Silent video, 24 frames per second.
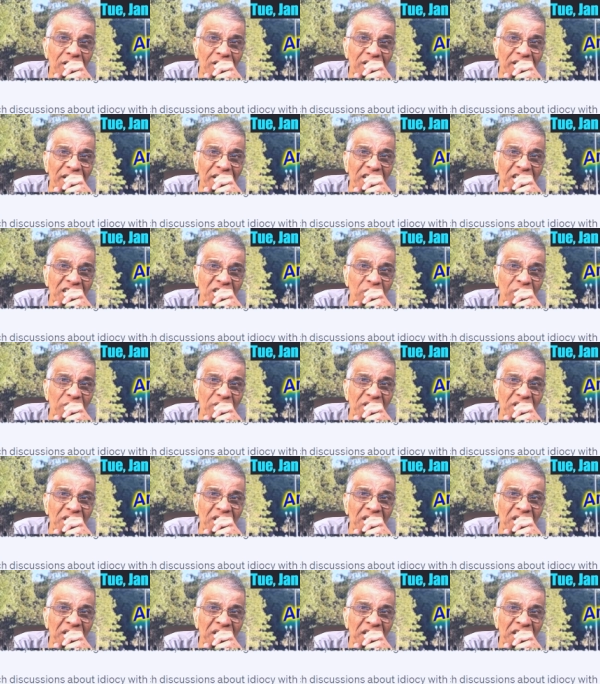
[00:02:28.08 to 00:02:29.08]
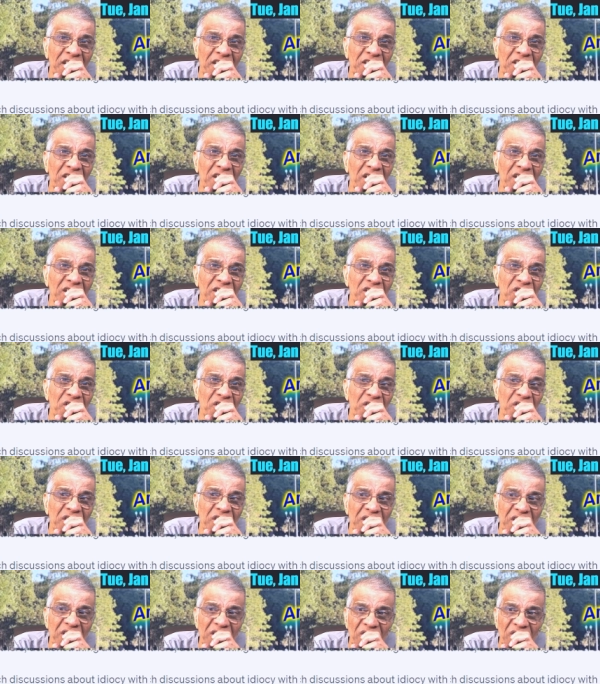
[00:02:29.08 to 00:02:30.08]
negativity and hinder
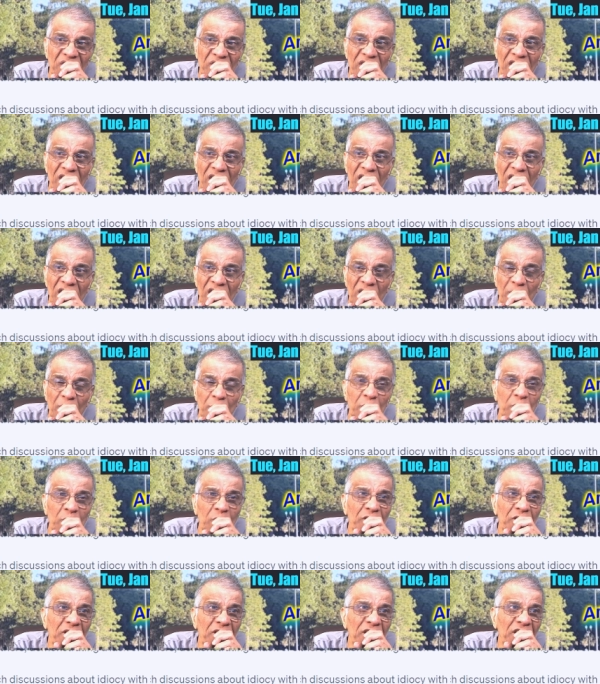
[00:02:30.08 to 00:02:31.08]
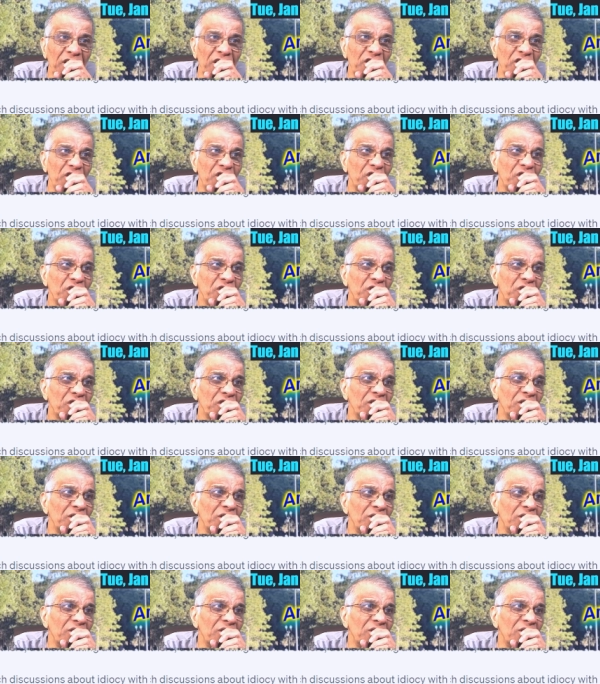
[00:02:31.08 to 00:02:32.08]
constructive
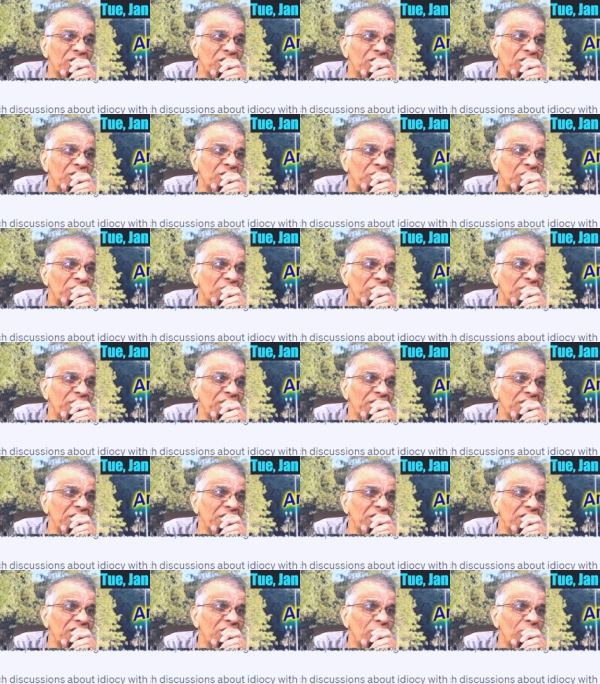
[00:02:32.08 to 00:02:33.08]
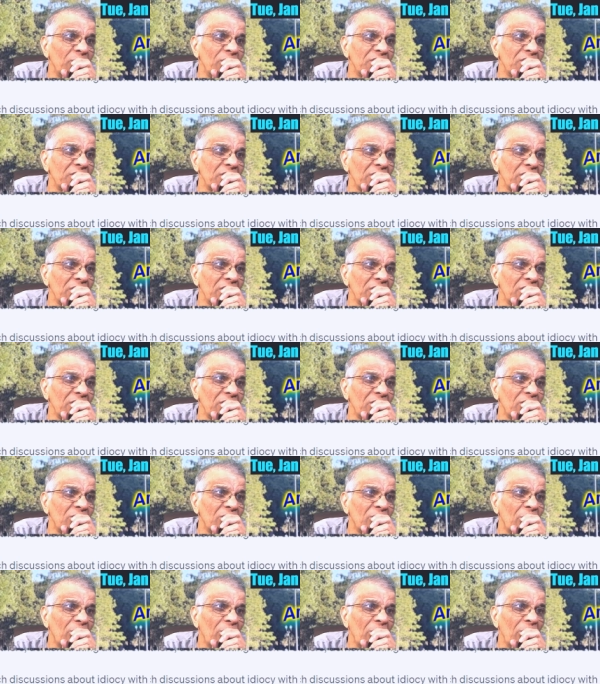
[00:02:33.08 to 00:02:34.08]
communication. All right, that was a little
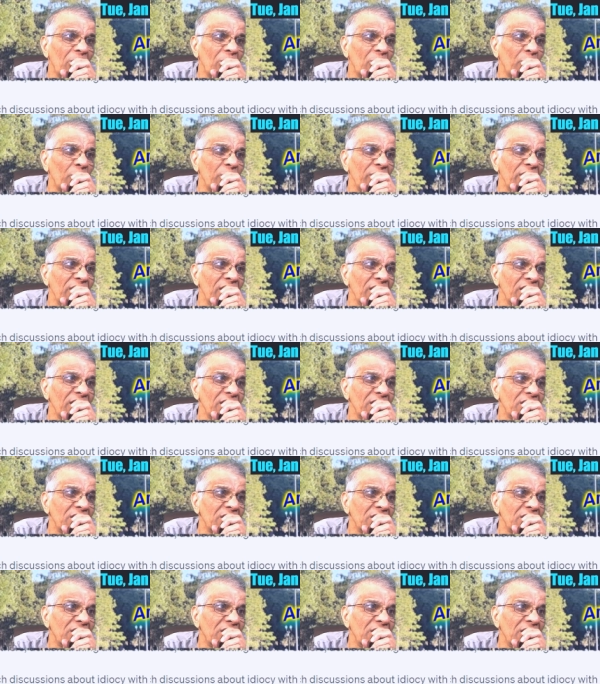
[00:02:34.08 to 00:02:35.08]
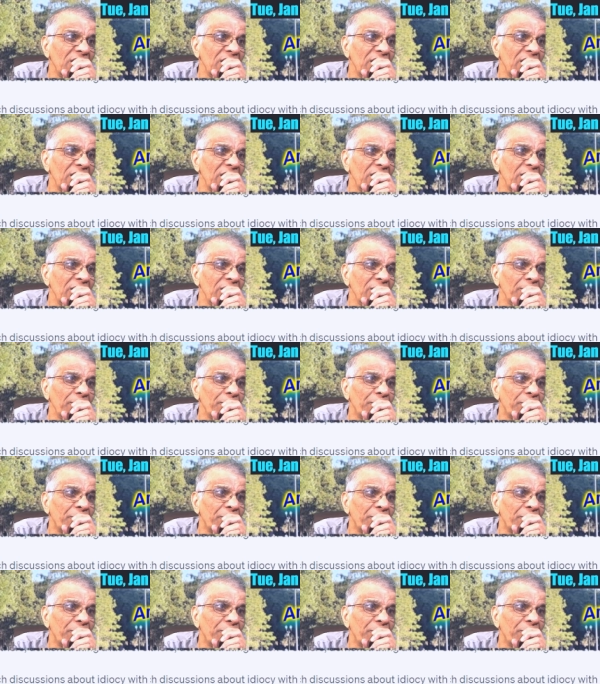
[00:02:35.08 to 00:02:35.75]
talk we had today.